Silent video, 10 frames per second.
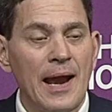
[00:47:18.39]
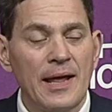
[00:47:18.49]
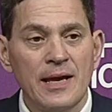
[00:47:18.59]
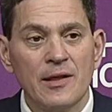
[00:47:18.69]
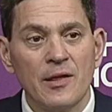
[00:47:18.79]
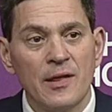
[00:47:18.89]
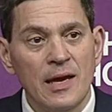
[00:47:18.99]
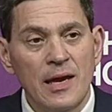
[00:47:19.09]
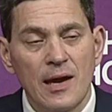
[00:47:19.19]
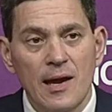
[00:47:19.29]
And I think that
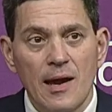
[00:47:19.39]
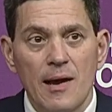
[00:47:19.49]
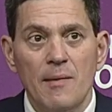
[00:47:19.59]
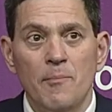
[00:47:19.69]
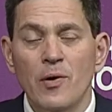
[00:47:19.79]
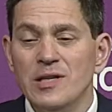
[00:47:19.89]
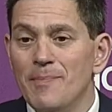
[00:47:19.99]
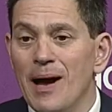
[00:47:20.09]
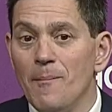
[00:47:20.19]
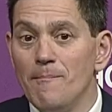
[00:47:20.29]
the point
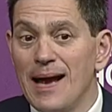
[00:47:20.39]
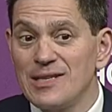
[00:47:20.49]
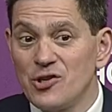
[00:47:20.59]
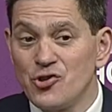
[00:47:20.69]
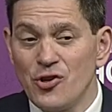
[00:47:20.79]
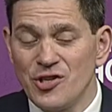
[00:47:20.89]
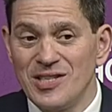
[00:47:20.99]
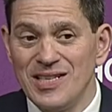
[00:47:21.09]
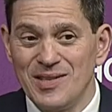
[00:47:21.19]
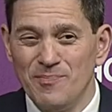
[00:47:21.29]
about mass
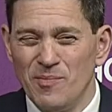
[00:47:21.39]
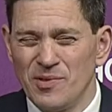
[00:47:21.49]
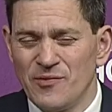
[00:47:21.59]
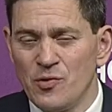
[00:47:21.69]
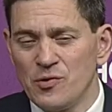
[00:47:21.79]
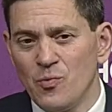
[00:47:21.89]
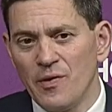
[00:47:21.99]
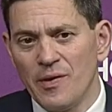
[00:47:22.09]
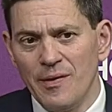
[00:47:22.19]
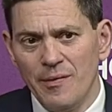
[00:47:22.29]
atrocity is important because, of course,
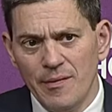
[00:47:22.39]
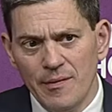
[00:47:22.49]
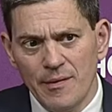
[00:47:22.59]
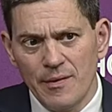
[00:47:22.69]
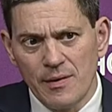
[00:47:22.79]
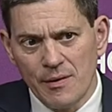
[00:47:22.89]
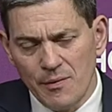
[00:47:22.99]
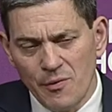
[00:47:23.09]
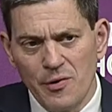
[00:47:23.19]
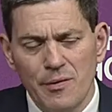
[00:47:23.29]
what
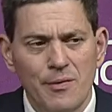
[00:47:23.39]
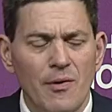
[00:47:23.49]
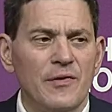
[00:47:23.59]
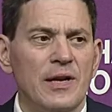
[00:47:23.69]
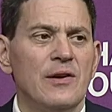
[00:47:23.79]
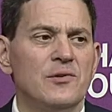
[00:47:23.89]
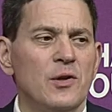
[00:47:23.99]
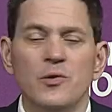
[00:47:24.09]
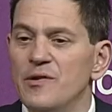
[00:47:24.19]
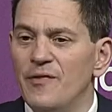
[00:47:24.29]
you, you often hear is,
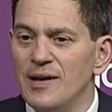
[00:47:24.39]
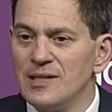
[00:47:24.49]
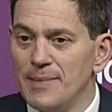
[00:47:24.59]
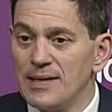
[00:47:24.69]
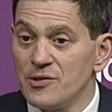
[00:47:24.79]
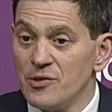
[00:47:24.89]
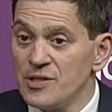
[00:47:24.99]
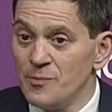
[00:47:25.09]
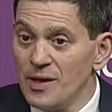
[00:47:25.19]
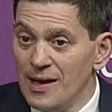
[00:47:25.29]
well, who defines a mass
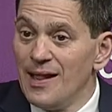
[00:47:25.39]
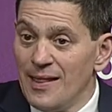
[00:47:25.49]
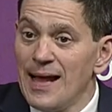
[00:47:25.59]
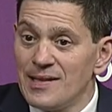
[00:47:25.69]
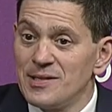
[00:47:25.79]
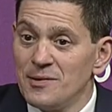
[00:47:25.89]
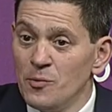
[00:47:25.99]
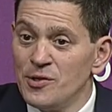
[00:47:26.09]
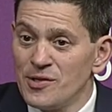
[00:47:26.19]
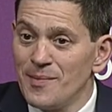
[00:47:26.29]
atrocity? Well, that's
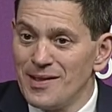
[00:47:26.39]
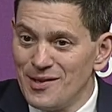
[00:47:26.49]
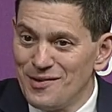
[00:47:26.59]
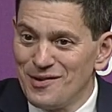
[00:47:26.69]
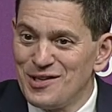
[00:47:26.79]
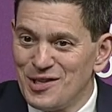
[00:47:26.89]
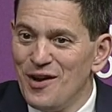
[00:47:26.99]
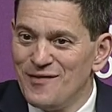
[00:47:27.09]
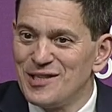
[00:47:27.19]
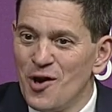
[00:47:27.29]
also something that
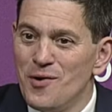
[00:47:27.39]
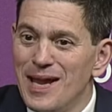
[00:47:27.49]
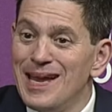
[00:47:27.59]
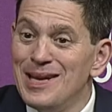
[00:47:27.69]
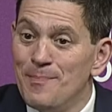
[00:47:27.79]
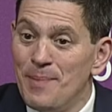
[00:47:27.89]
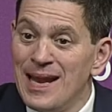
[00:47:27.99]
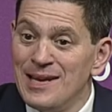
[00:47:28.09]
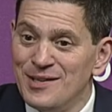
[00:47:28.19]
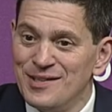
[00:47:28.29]
deserves its own
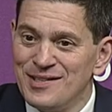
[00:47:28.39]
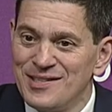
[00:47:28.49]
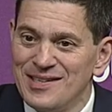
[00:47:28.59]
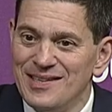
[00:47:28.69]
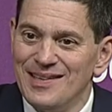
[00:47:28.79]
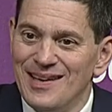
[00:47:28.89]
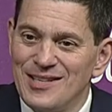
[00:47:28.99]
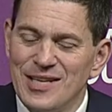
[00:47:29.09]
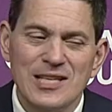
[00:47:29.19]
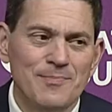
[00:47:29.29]
independent
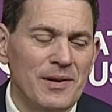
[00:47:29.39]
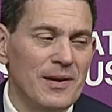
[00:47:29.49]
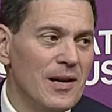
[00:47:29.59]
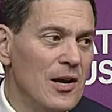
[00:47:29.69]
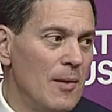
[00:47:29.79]
assessment.